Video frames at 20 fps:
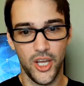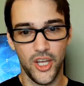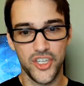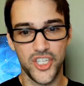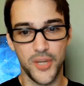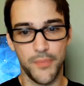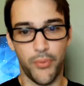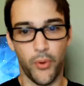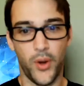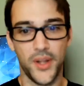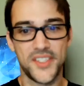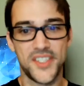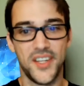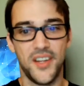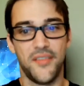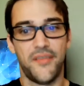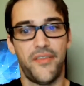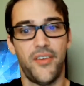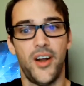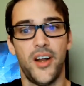She pointed
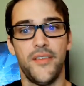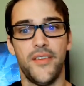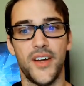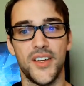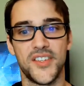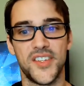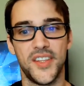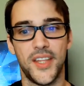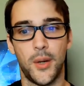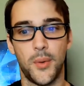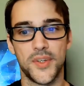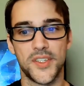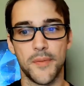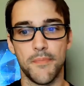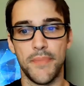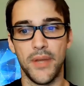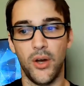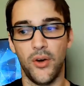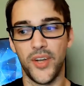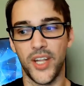in front of us, and there was a
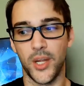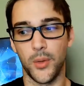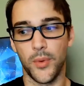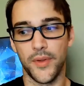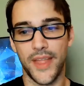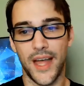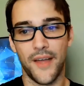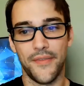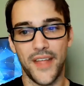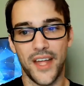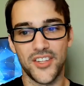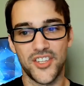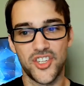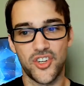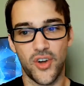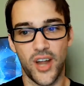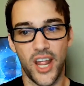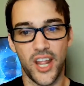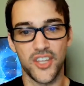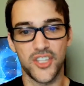building without that
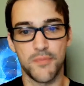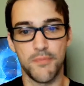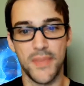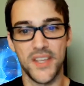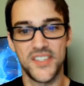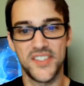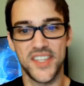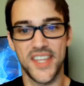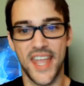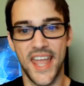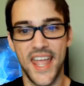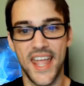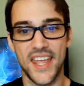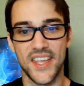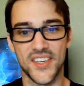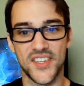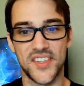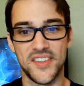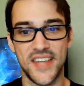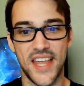strange misty
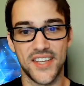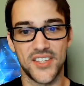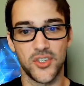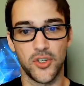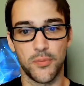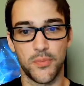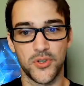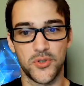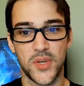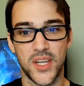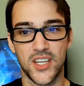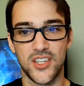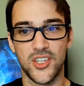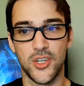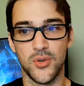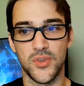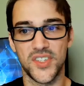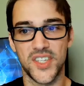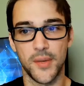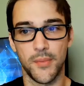haze, nestled between
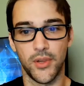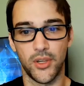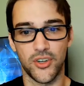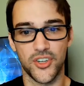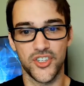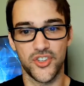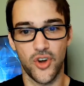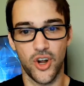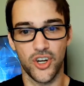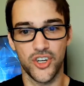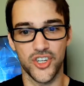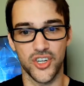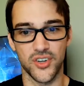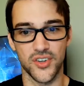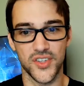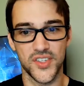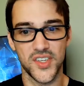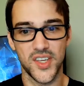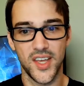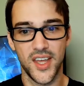2 similar
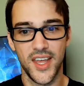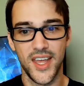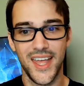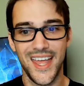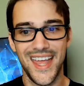structures.